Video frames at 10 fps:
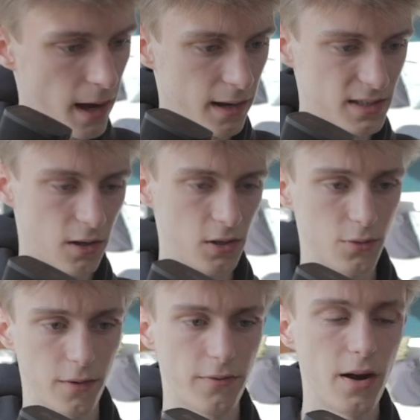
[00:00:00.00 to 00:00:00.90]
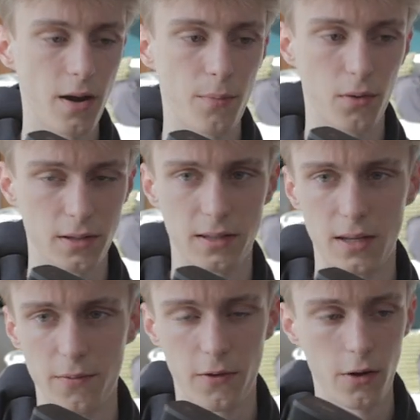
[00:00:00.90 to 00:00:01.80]
And that's also a very important
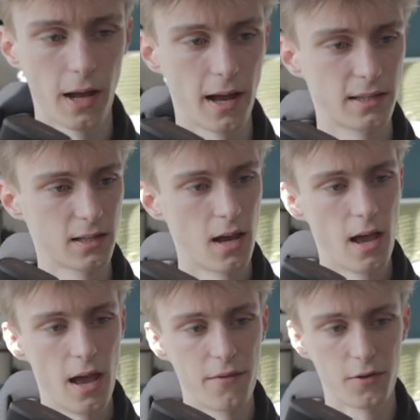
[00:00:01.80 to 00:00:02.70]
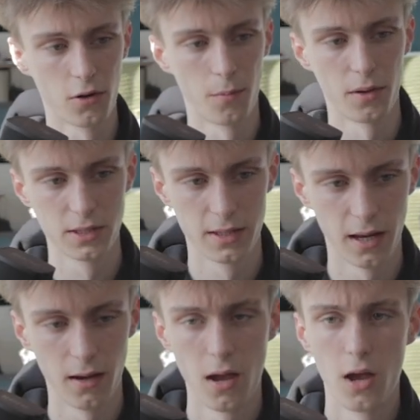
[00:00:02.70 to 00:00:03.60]
tip for you guys. If you're
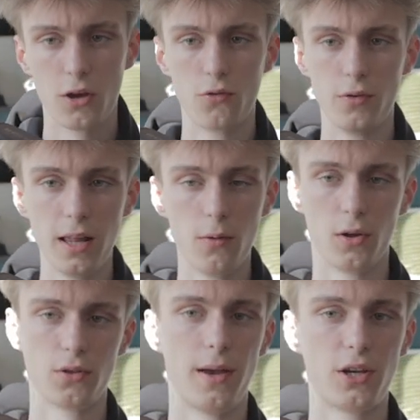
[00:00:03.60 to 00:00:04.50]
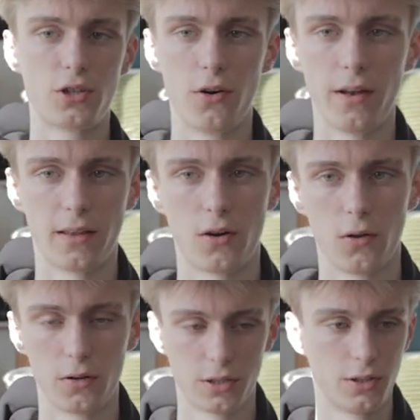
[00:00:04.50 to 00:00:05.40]
compositing, you really want to make sure that the
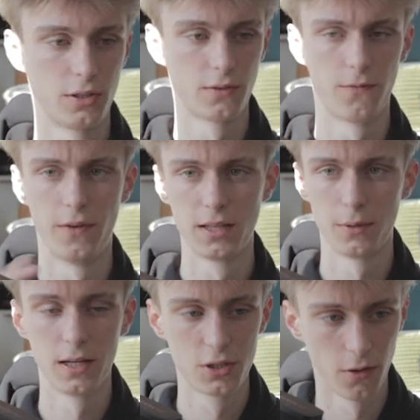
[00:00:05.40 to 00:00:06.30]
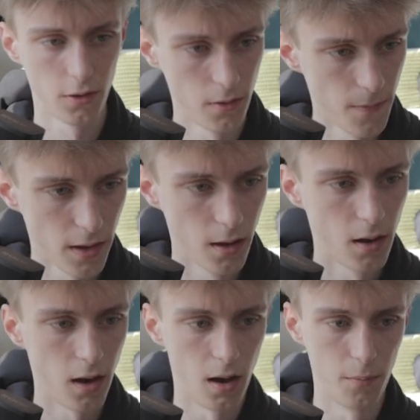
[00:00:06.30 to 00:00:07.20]
colors just fit with each other,
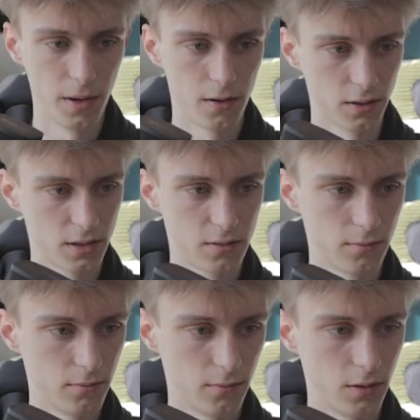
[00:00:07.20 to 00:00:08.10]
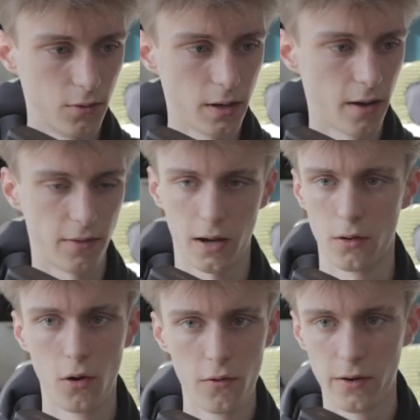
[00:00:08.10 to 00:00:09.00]
because you could have like
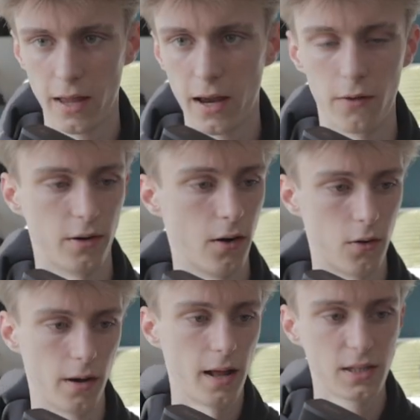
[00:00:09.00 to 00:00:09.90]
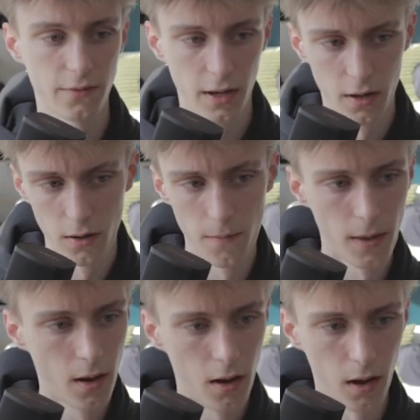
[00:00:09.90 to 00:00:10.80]
an overlay or a lens flare,
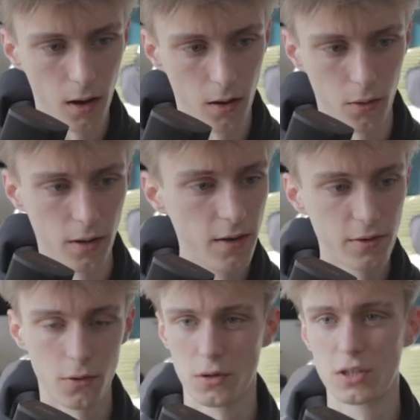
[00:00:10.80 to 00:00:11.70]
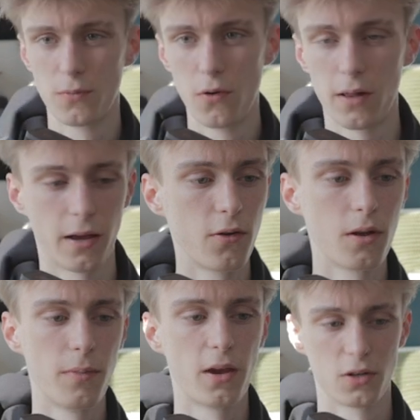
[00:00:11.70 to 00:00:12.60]
or even your smoke. Like you
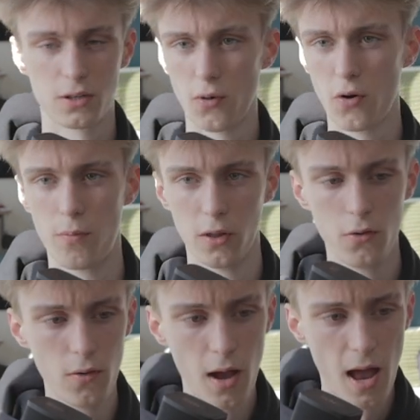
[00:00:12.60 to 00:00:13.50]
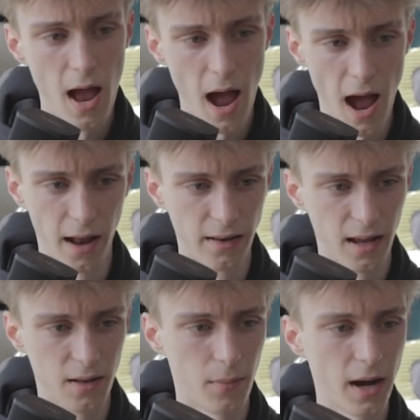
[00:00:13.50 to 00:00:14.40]
can make your smoke blue and
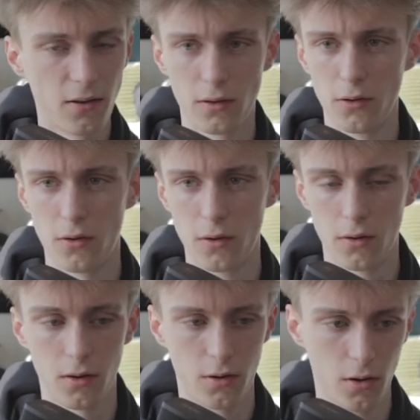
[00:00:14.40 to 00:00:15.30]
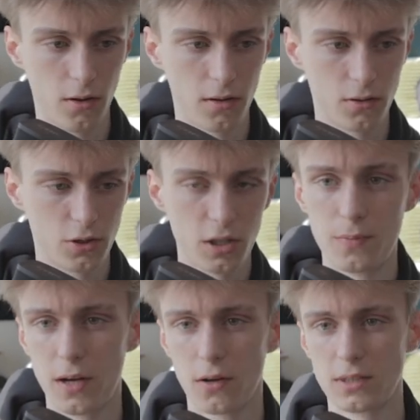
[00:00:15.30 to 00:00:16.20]
it might not look good
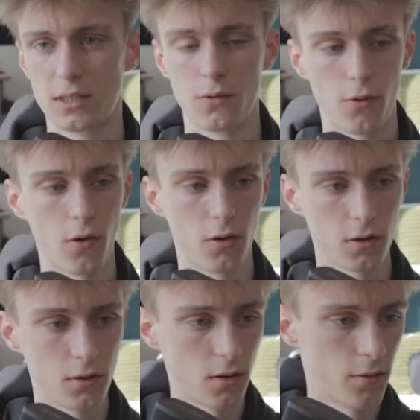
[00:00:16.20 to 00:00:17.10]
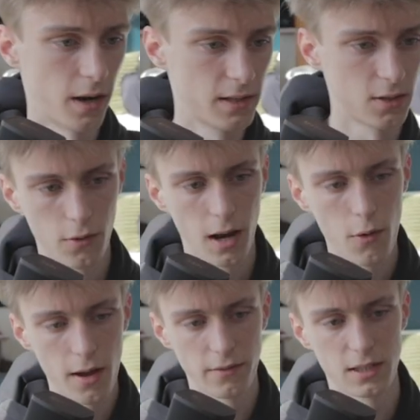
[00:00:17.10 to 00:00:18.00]
just because it's the wrong color, right? So
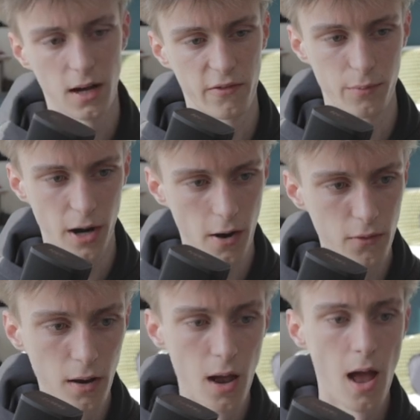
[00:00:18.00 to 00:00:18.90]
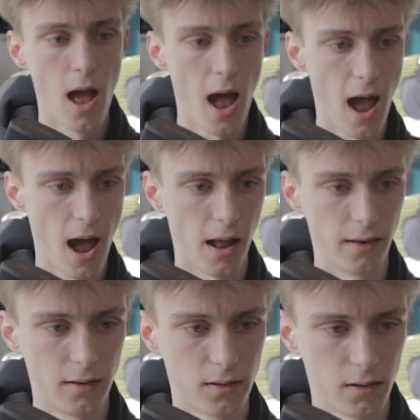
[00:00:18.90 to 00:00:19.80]
now we have this kind of brown
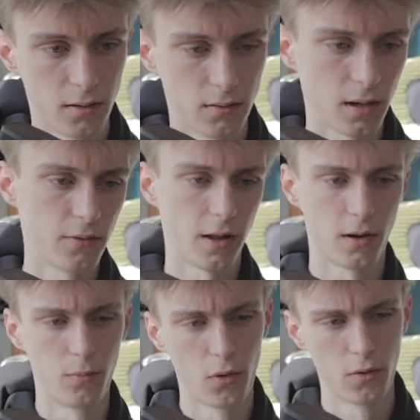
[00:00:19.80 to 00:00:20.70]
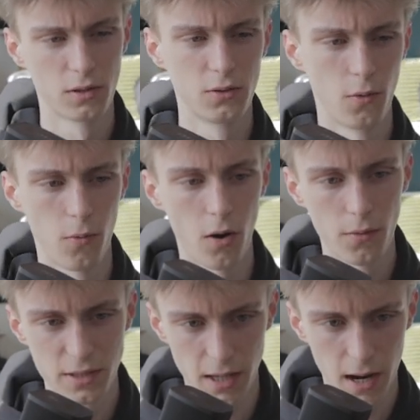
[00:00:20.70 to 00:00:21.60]
and kind of like more to the
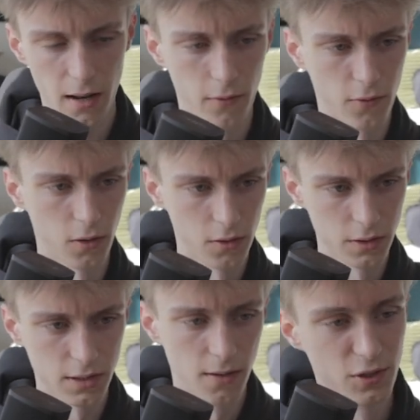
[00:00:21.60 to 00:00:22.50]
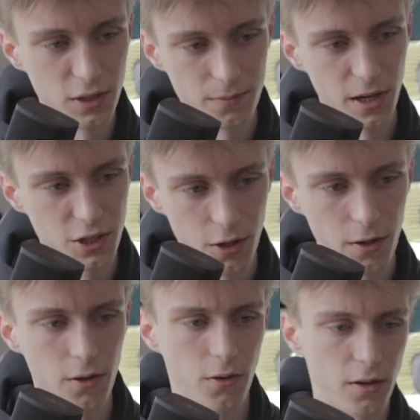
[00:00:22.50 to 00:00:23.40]
warm side of colors. Just make
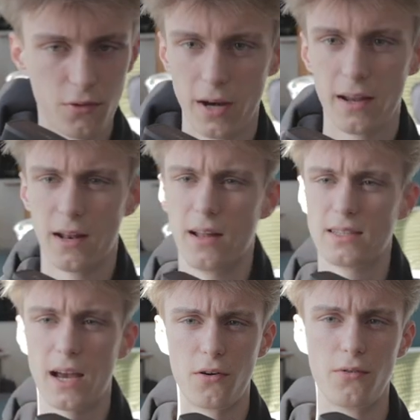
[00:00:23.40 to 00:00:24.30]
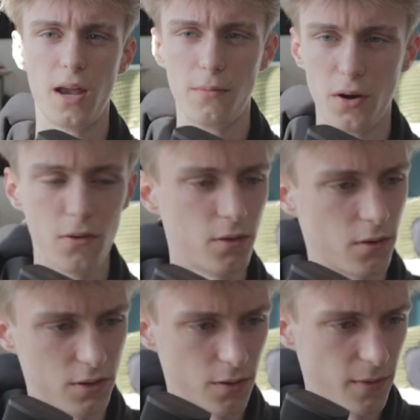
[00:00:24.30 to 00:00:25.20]
sure you're not creating an entire rainbow
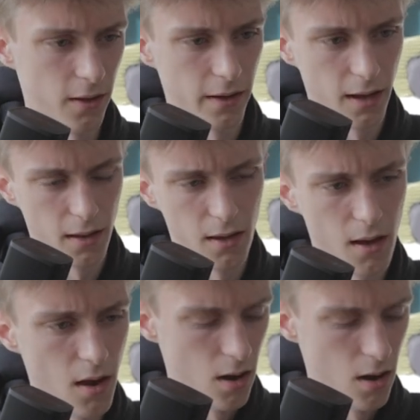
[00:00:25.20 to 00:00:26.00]
or something like that.